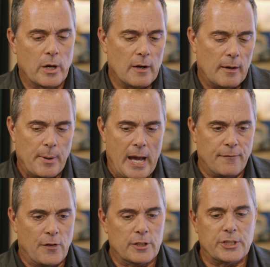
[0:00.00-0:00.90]
we're going to
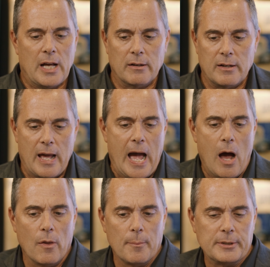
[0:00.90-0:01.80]
add functionality to
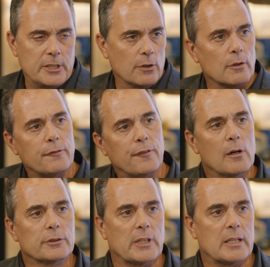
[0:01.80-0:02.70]
how the material
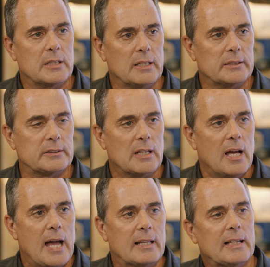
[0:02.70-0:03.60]
flows like this, mm.